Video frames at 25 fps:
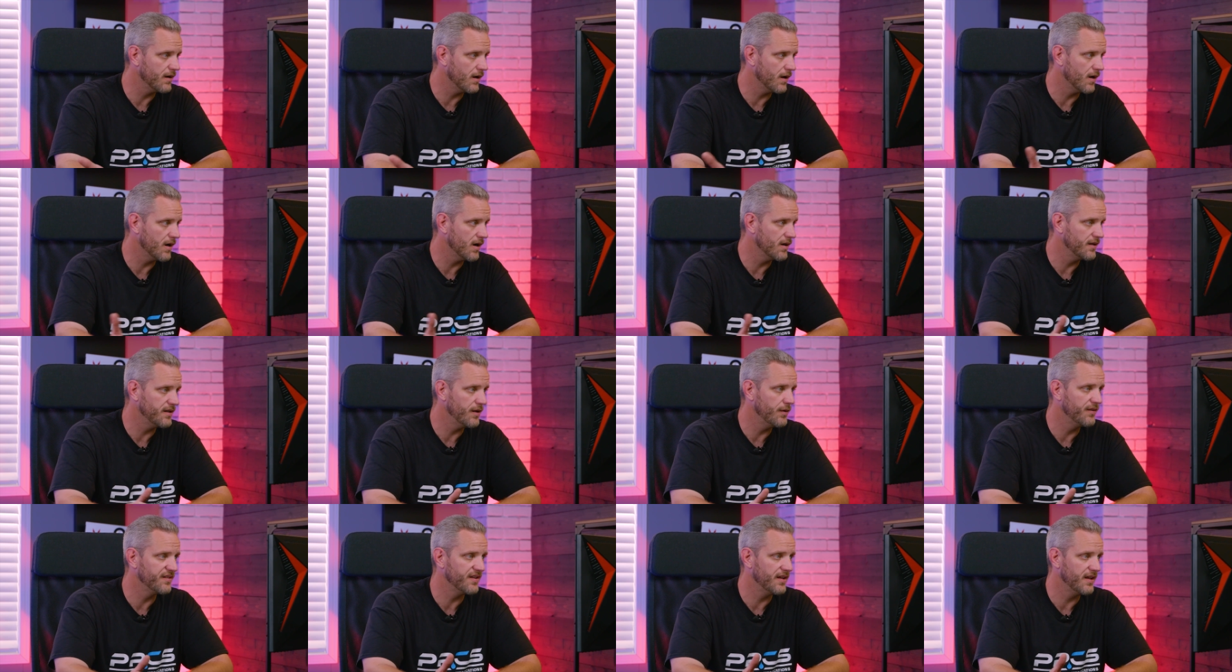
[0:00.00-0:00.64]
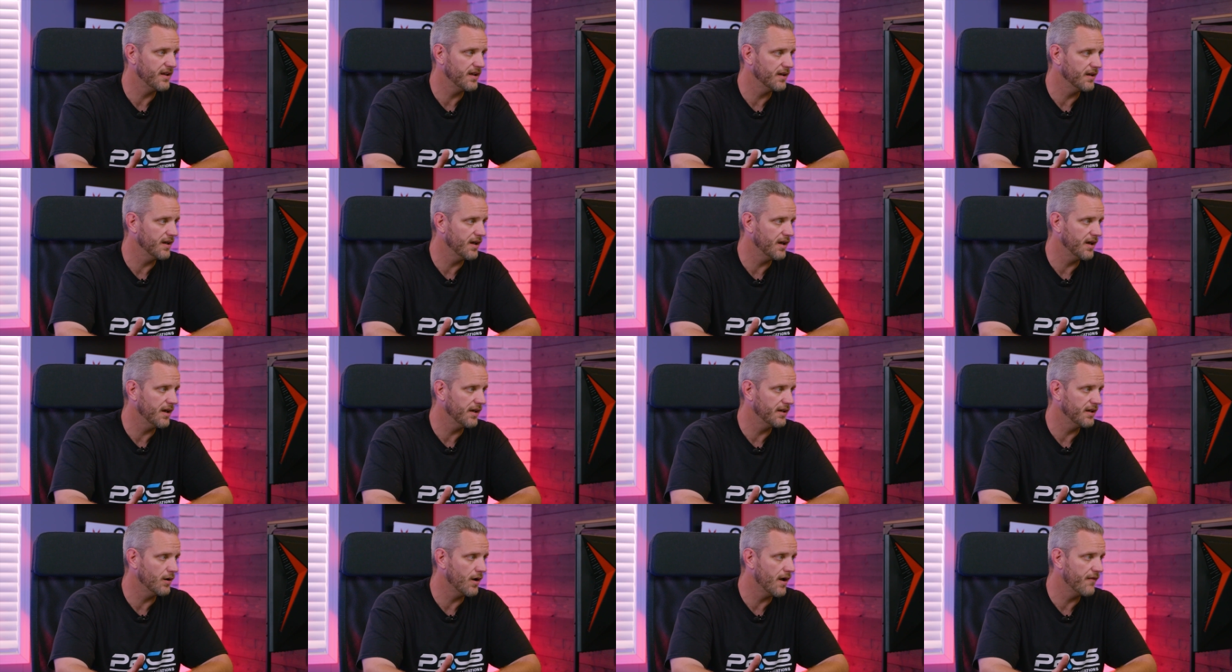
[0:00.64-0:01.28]
card using,
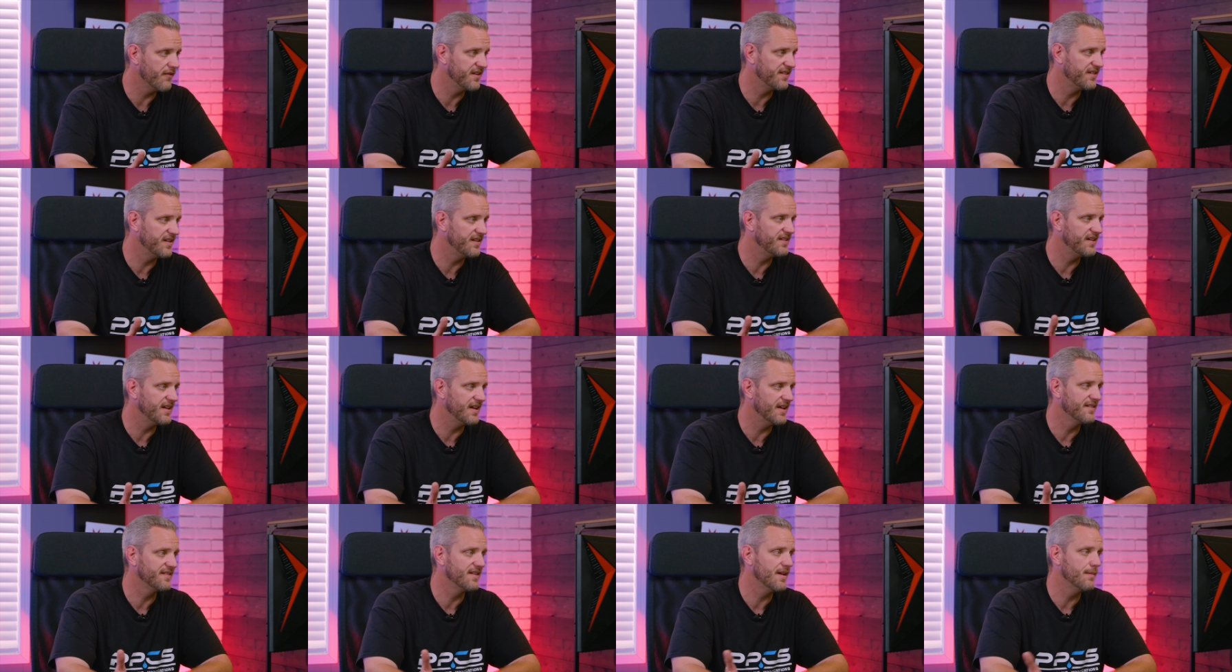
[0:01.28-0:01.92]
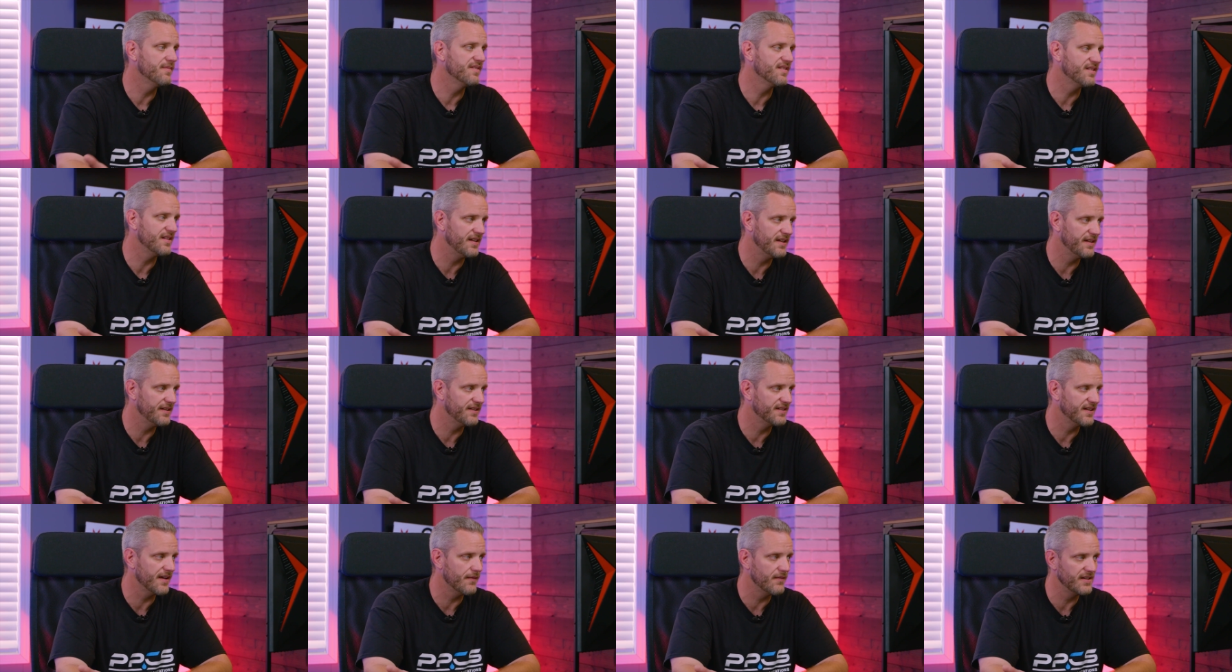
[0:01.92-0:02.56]
uh, you know, obviously
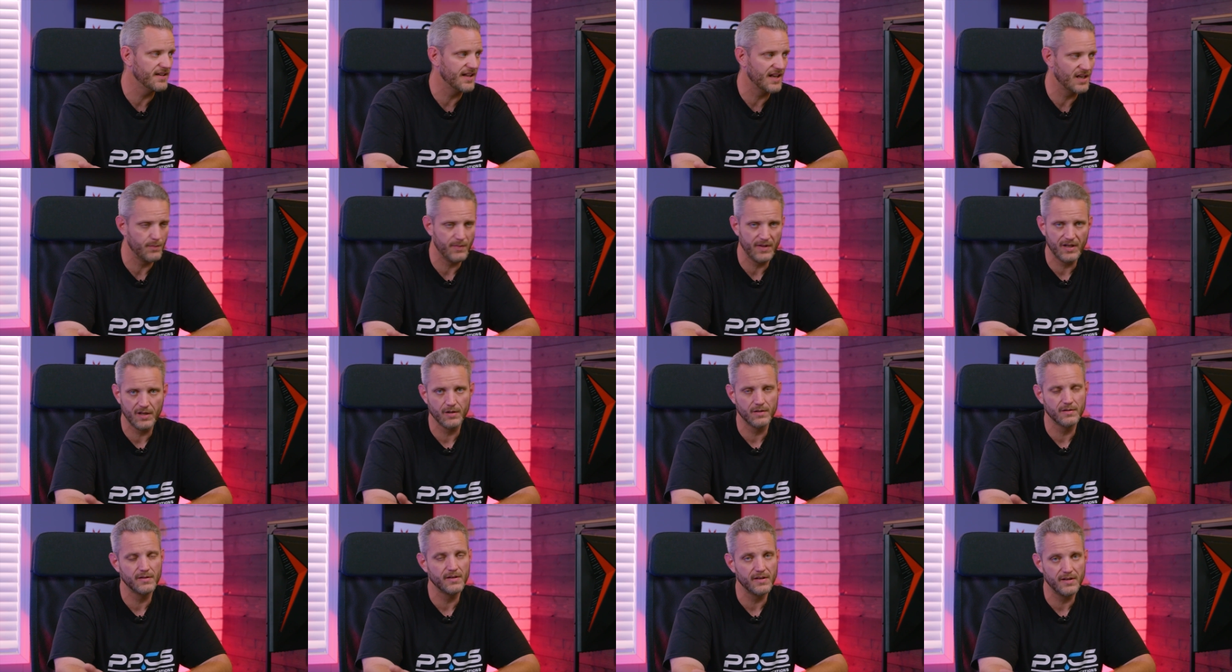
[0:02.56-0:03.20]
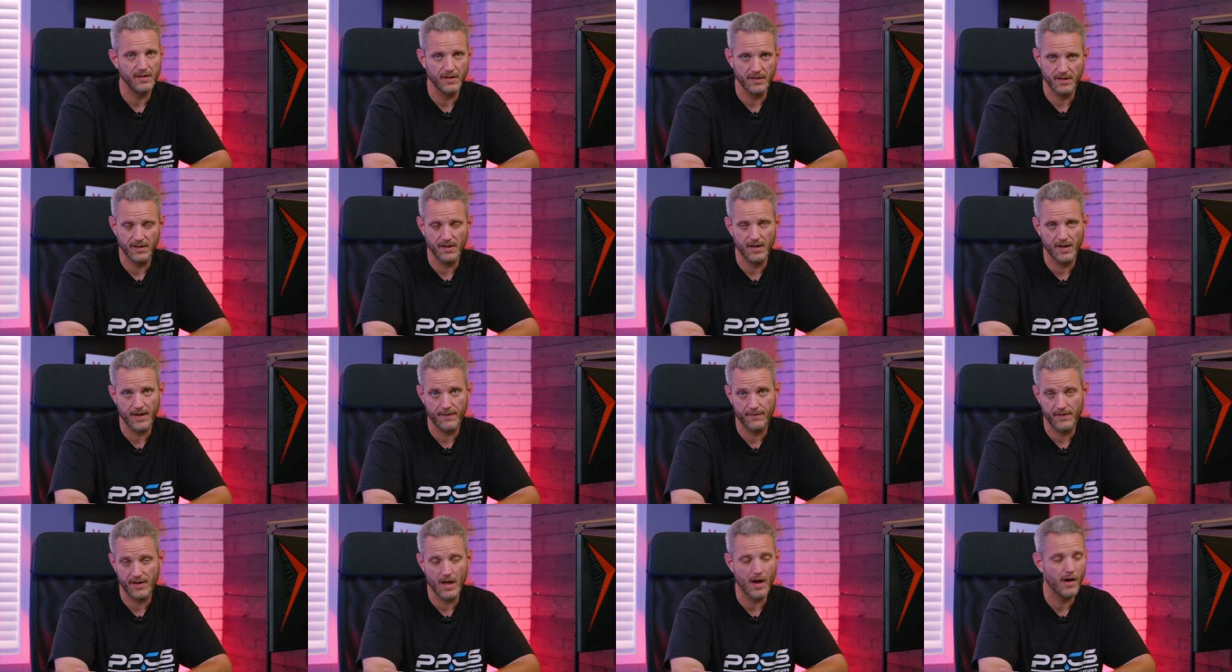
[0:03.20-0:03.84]
TSMC's 7 nanometer
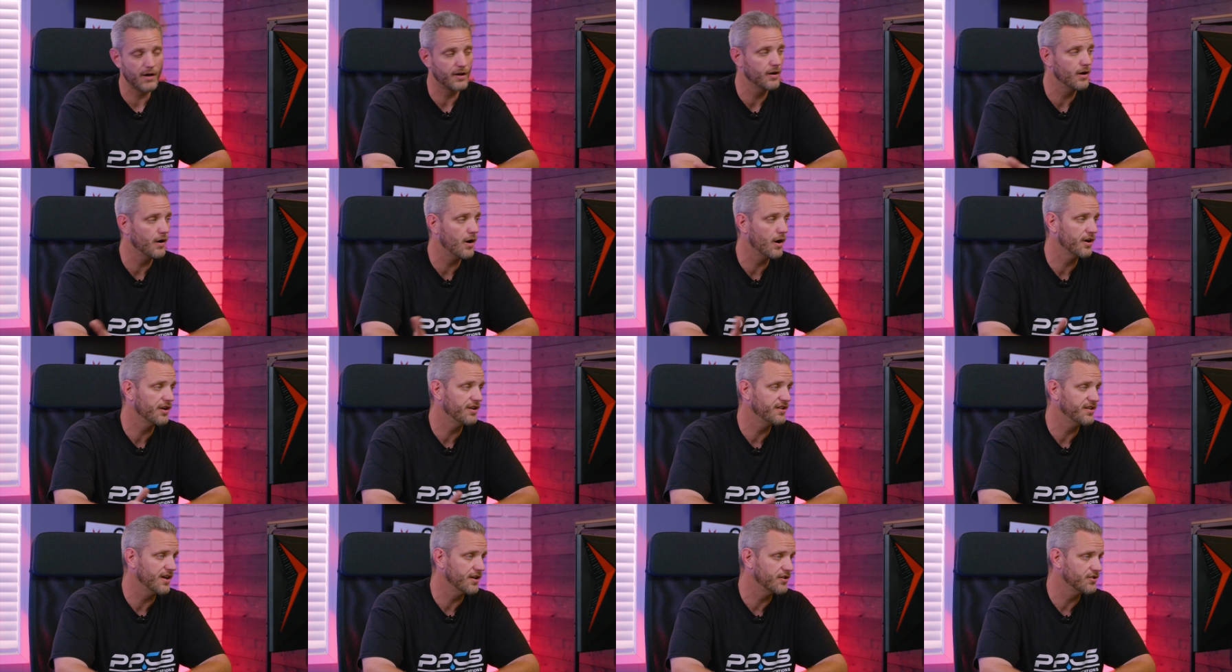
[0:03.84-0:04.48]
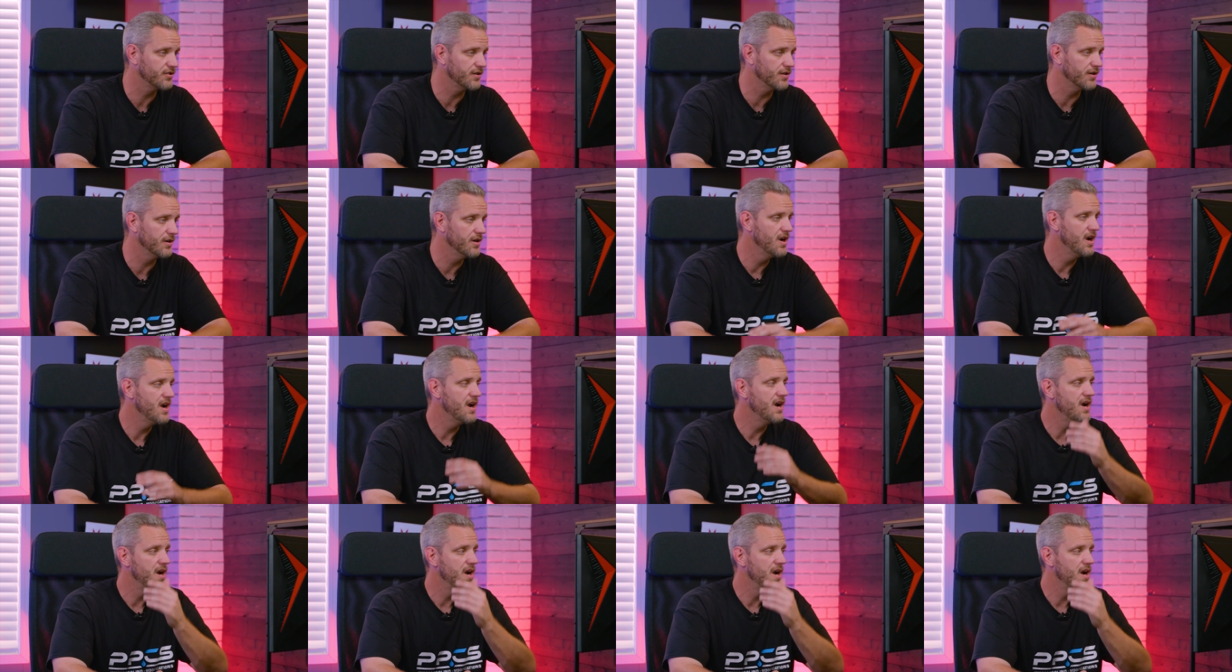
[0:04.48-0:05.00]
Navi architecture.